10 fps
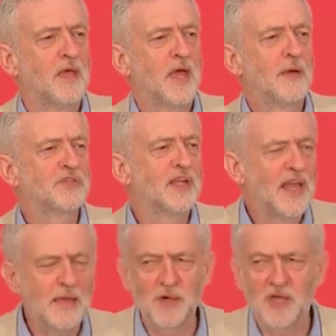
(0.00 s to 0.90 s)
It was the
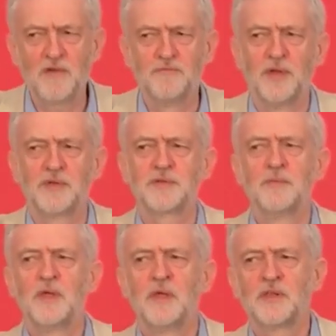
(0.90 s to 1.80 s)
Labour government
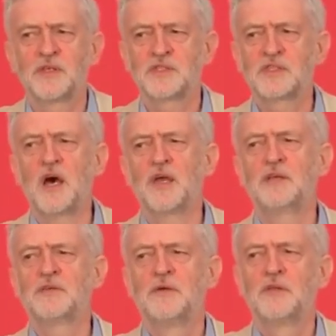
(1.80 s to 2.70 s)
that
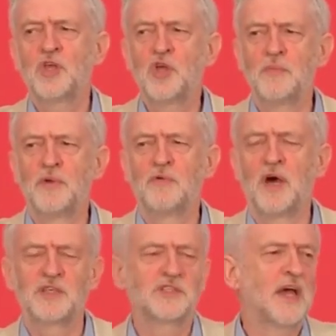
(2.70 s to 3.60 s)
signed the Human
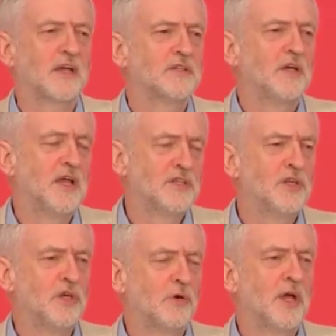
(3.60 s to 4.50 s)
Rights Act
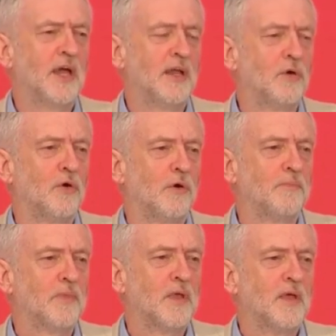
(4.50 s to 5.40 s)
into UK law
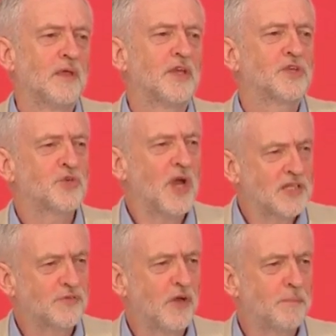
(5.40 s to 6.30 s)
that
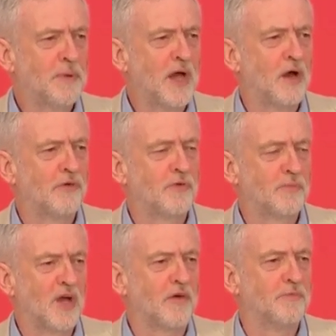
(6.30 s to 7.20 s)
transferred power
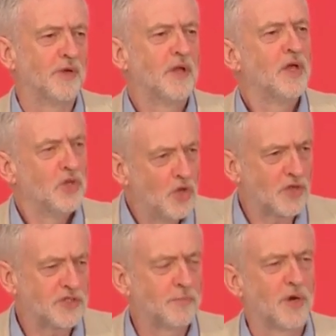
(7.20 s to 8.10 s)
from government,
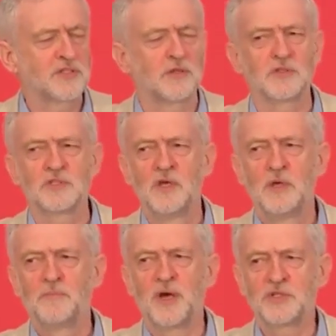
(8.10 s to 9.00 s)
not to Brussels,
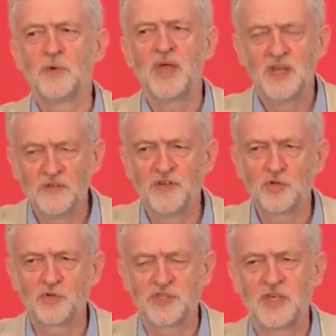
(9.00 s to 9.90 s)
but to
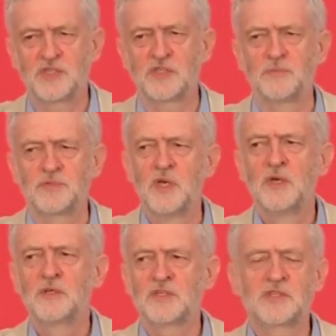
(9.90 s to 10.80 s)
individual citizens
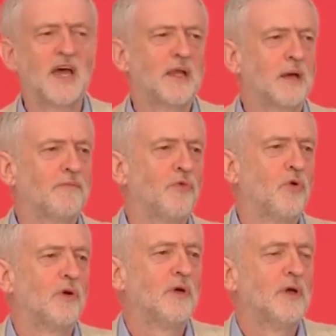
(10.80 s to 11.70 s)
to stand up
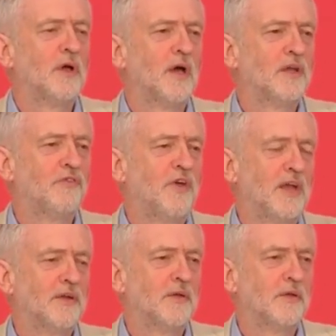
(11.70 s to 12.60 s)
for and
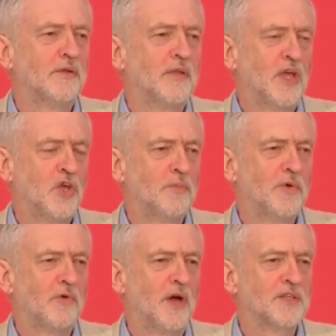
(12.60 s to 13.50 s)
defend their
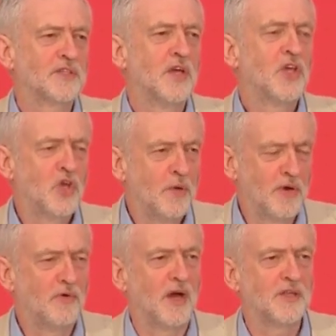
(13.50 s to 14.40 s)
human rights.
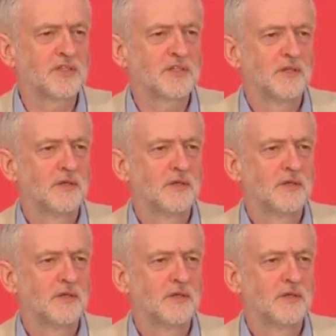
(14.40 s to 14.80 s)
Human rights